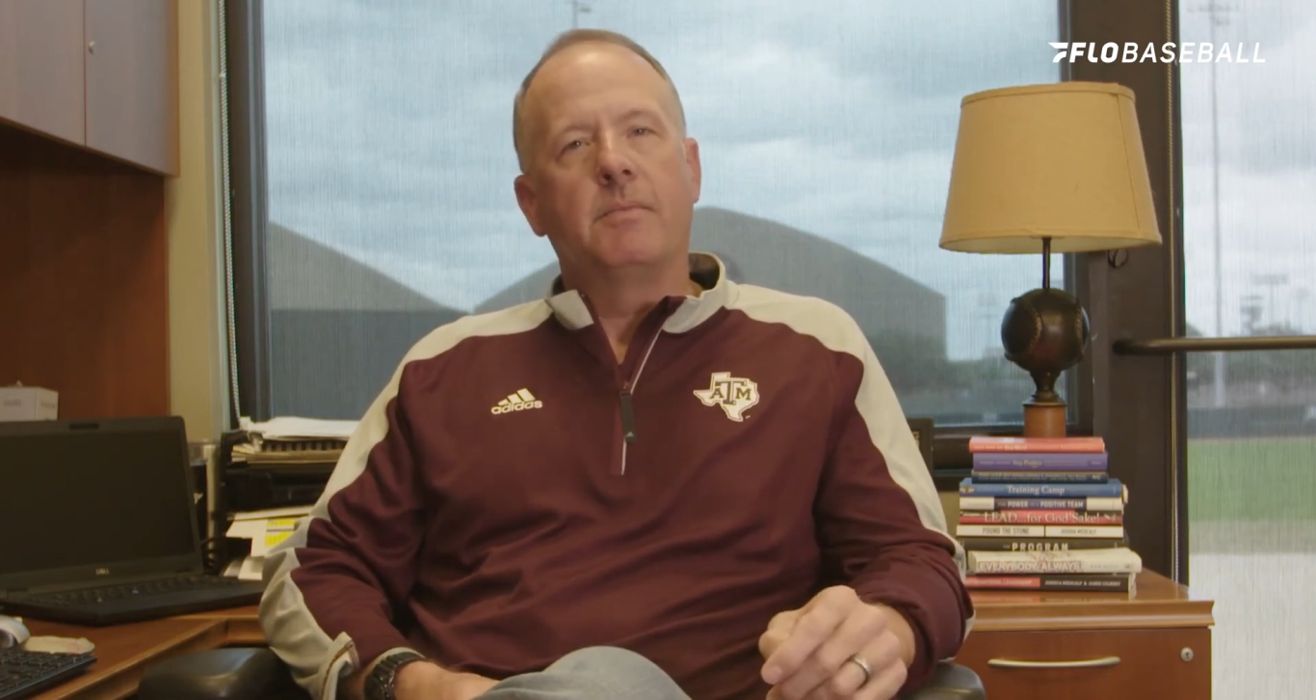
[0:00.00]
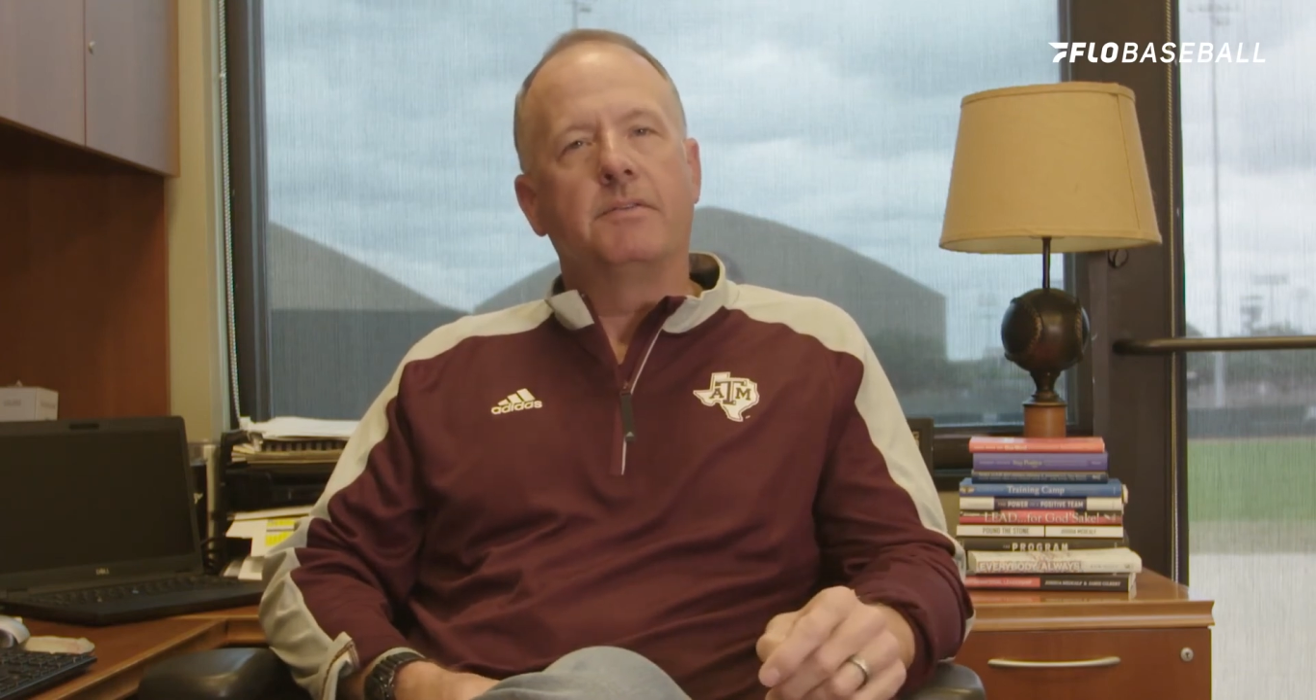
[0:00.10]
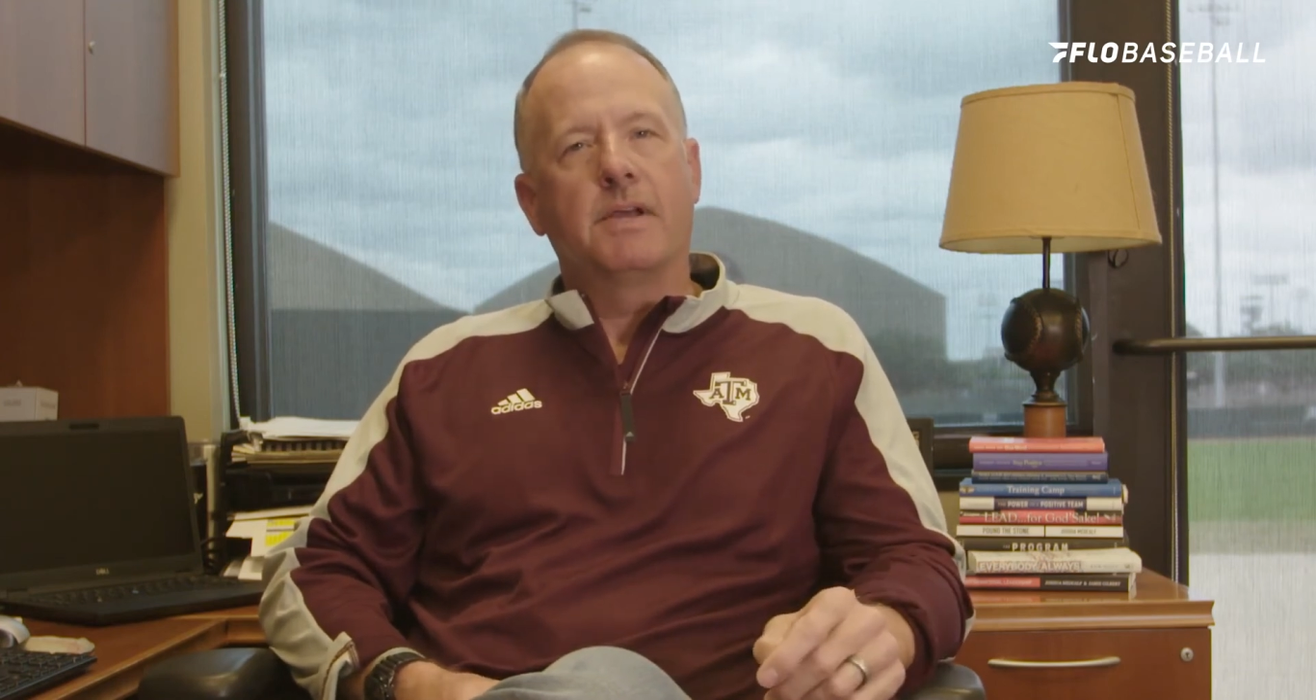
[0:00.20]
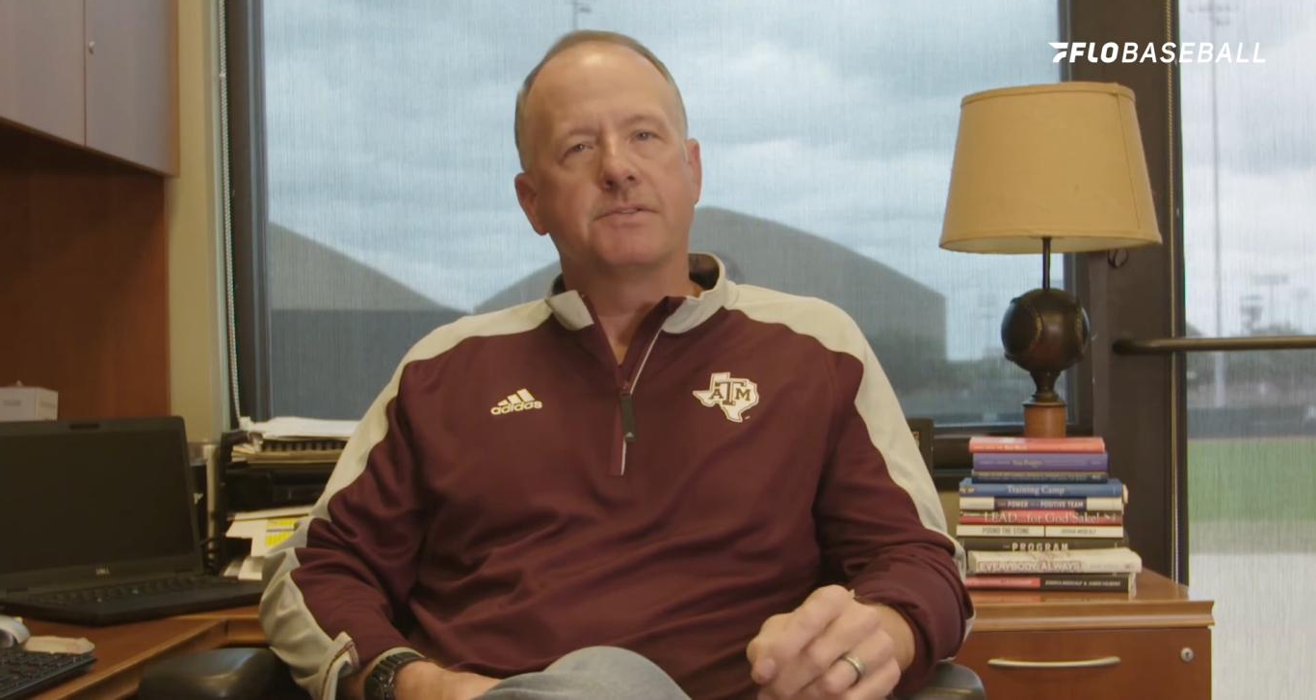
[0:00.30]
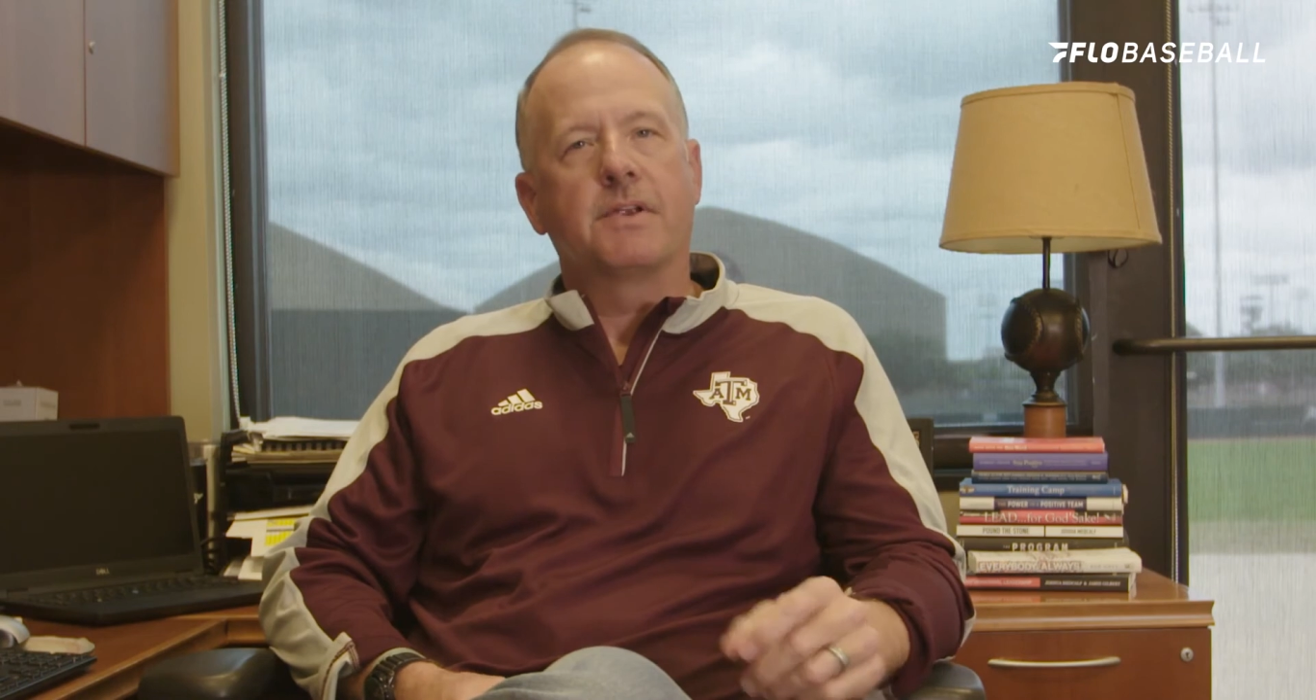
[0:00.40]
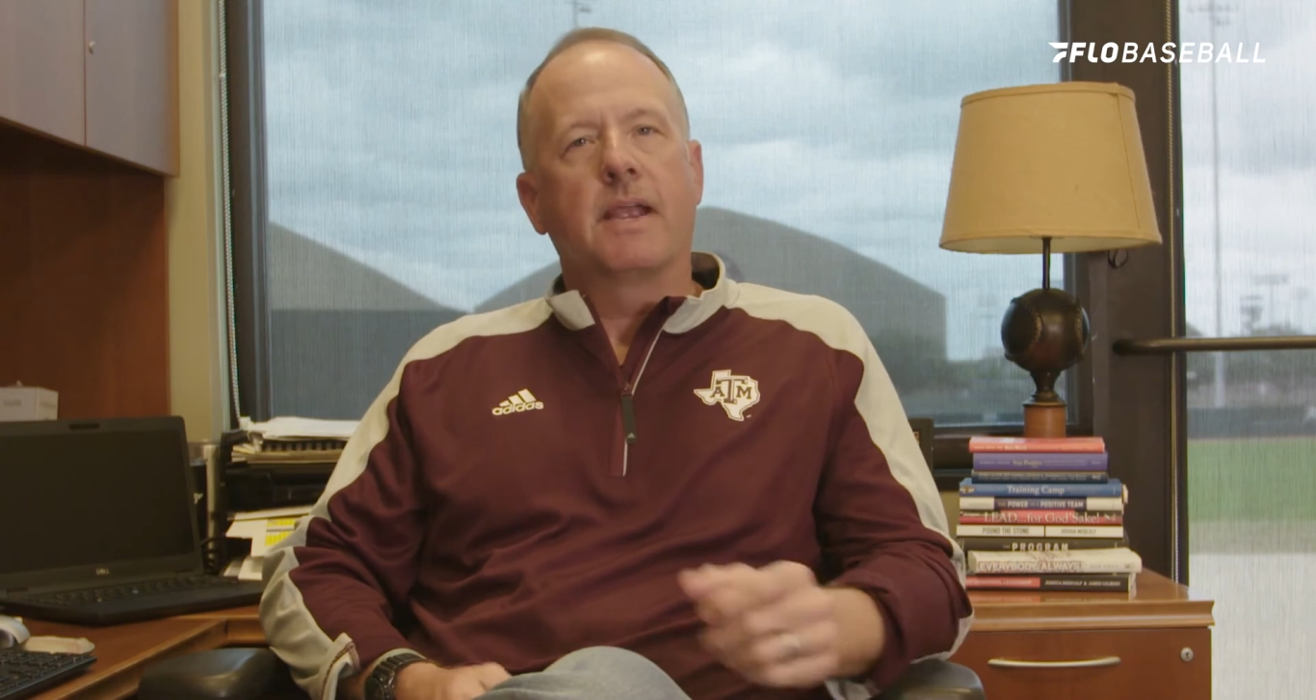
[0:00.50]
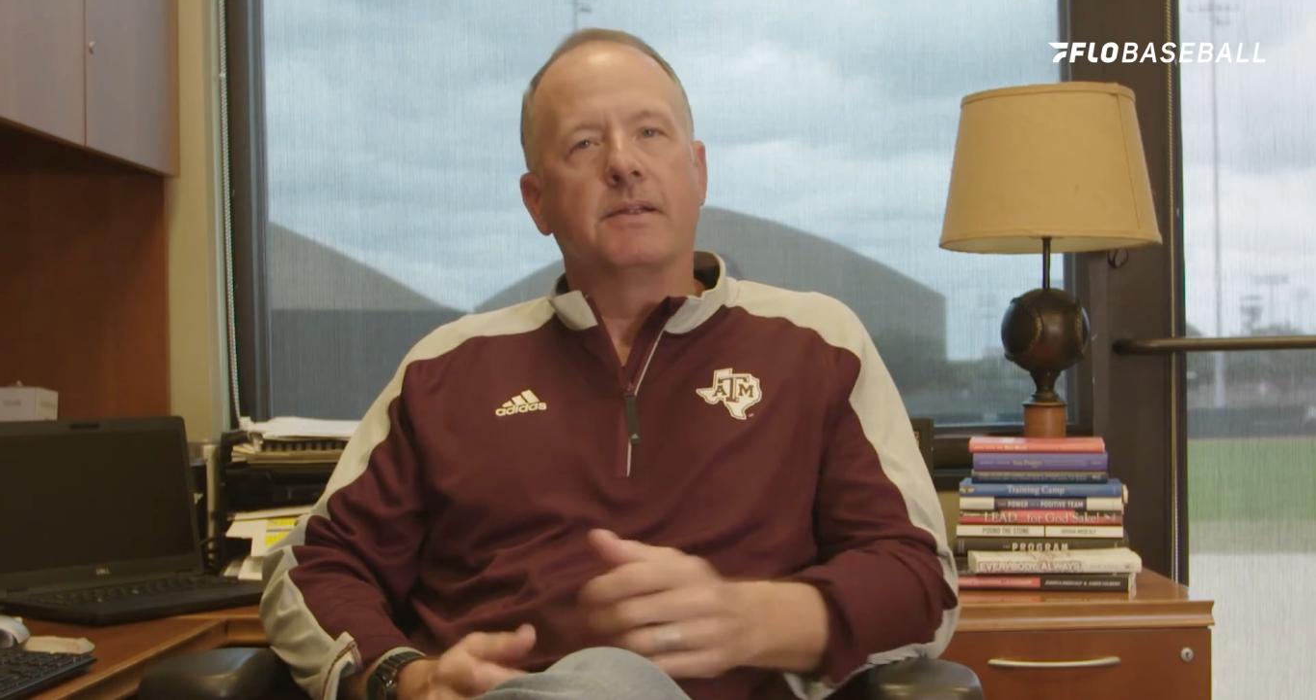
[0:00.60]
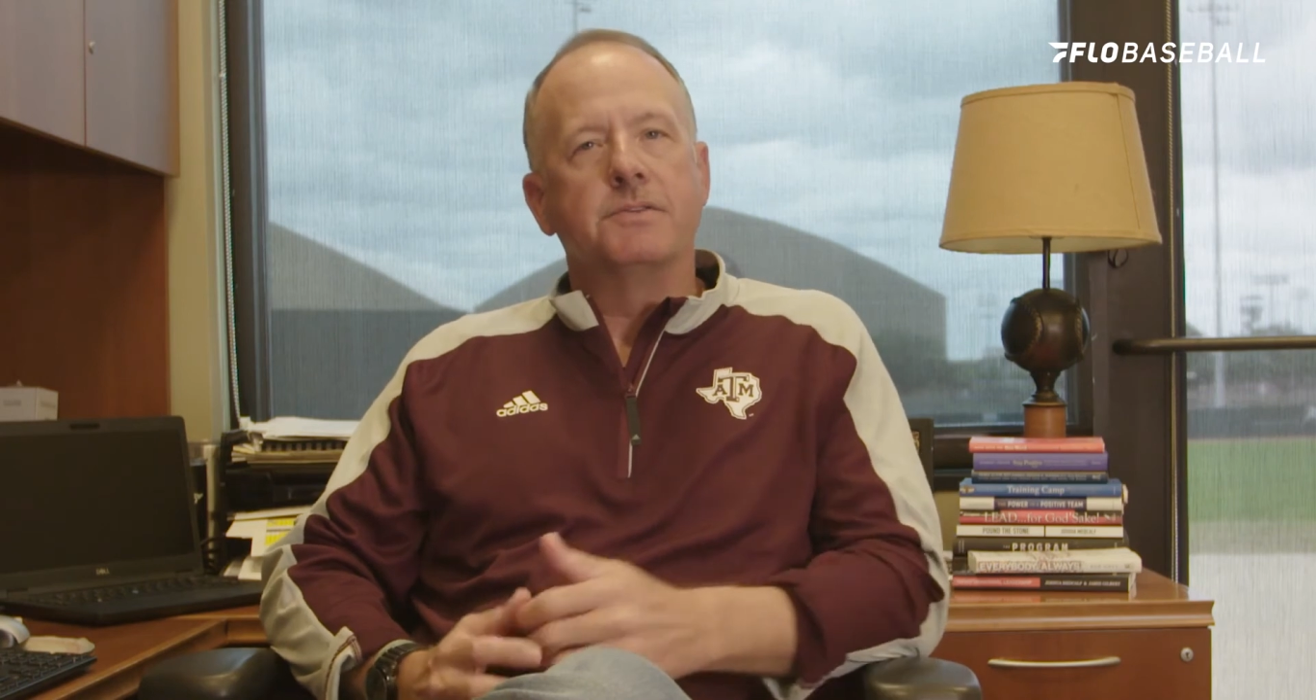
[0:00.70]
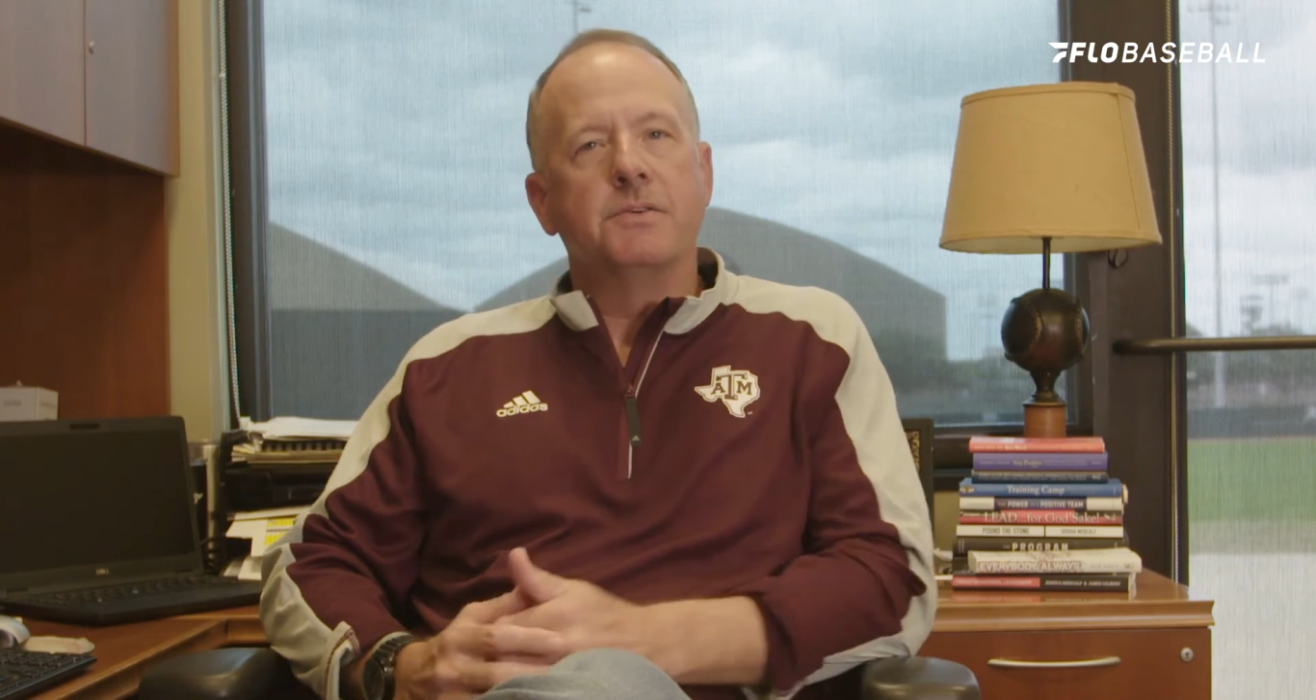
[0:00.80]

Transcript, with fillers: at Texarkana